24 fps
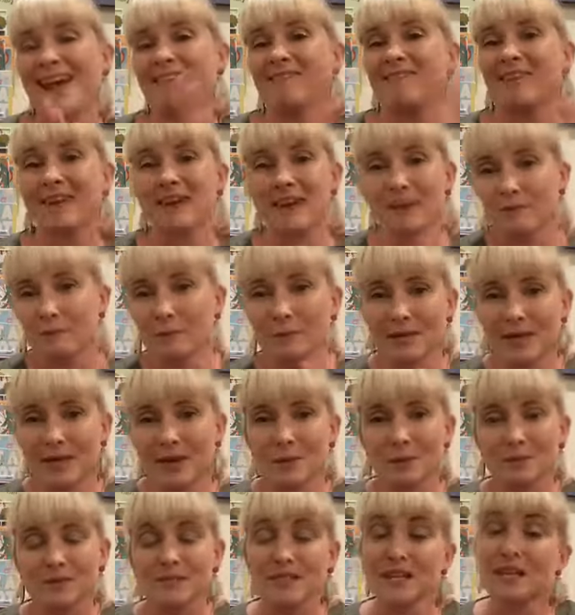and then everybody
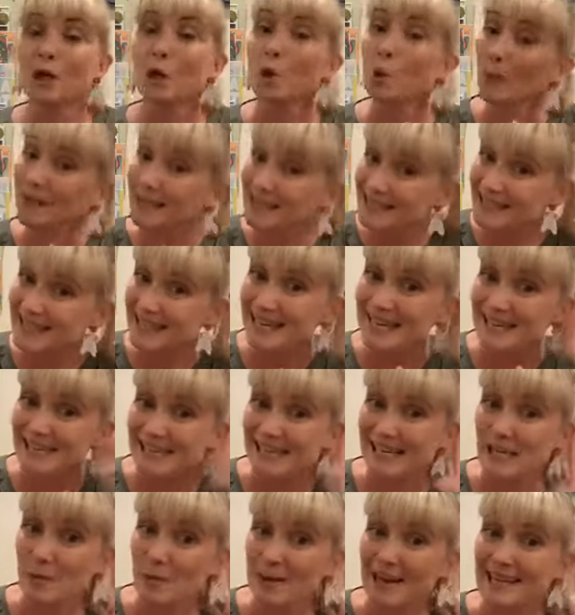else in Queensland
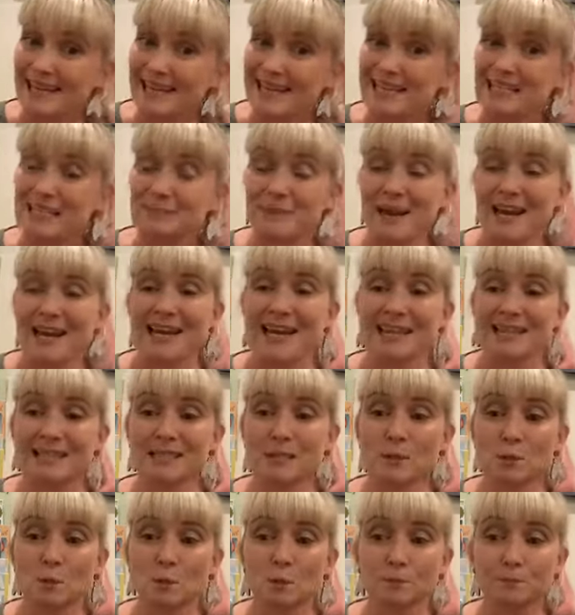anyway is back at
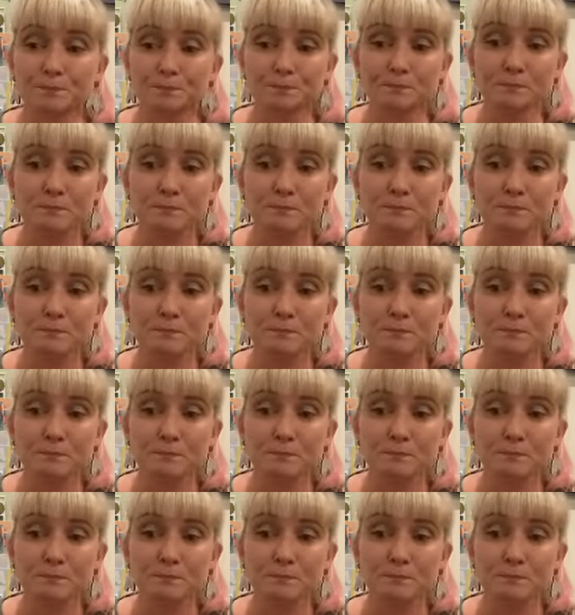school.